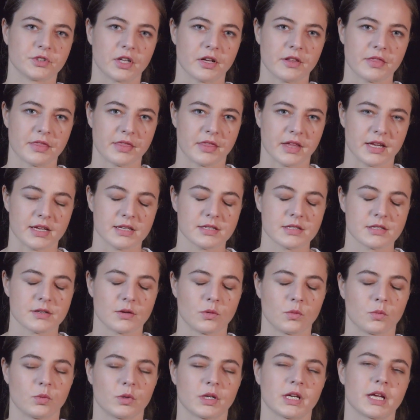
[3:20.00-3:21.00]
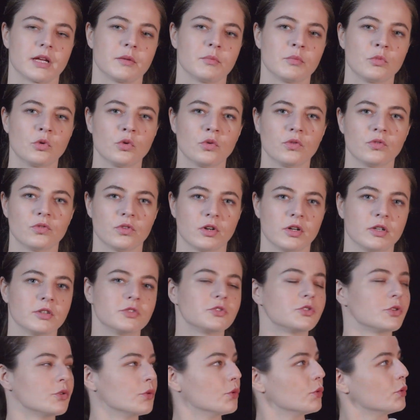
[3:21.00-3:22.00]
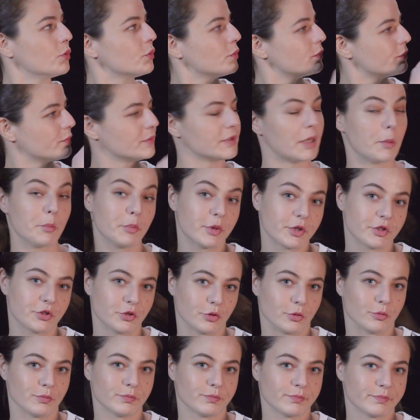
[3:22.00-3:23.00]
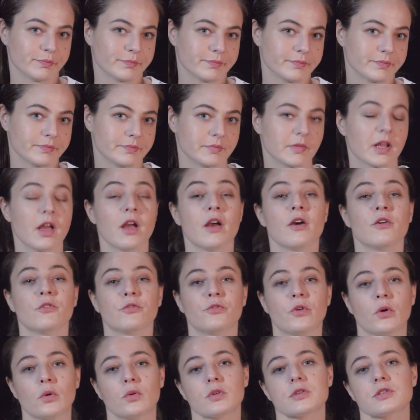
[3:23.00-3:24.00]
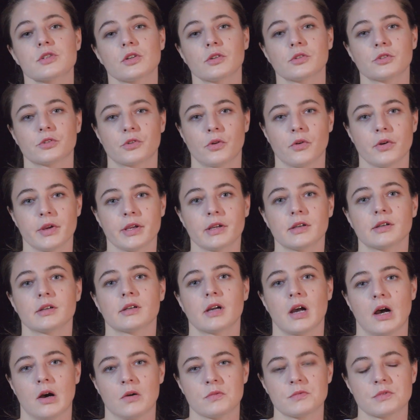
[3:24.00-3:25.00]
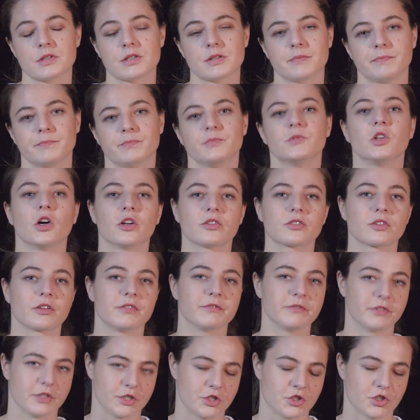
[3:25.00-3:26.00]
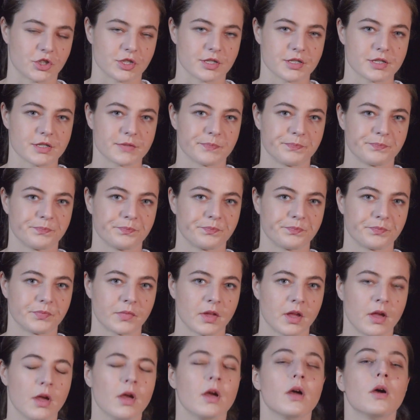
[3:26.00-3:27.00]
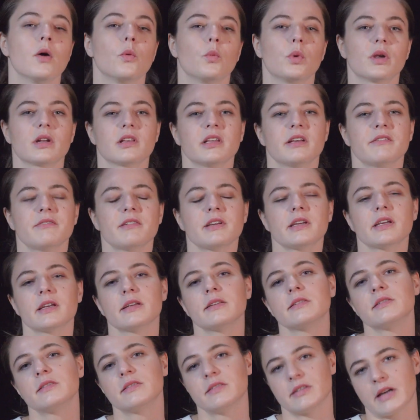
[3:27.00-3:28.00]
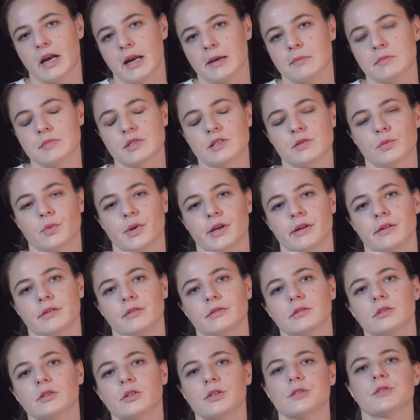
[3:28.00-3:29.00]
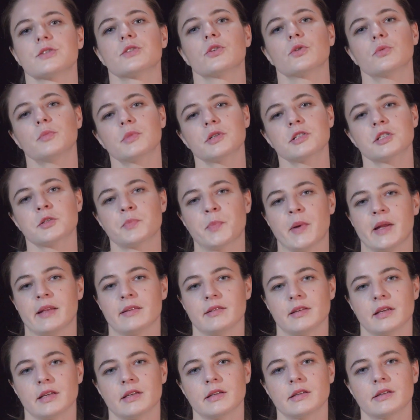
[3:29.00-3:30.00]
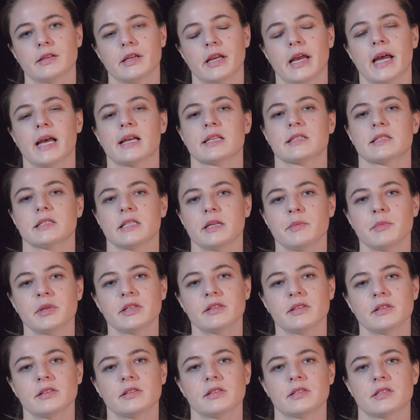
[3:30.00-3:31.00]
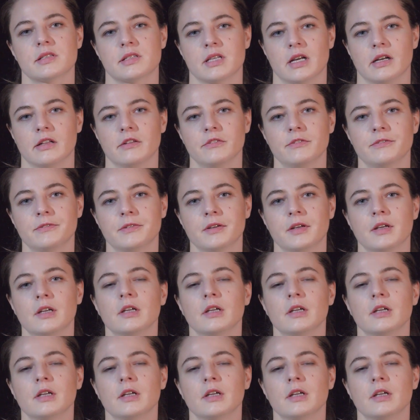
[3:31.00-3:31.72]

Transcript: done this, we can move on to number 2. Focus on growing accounts, not conversions. We're living in times where consumer spending has limited itself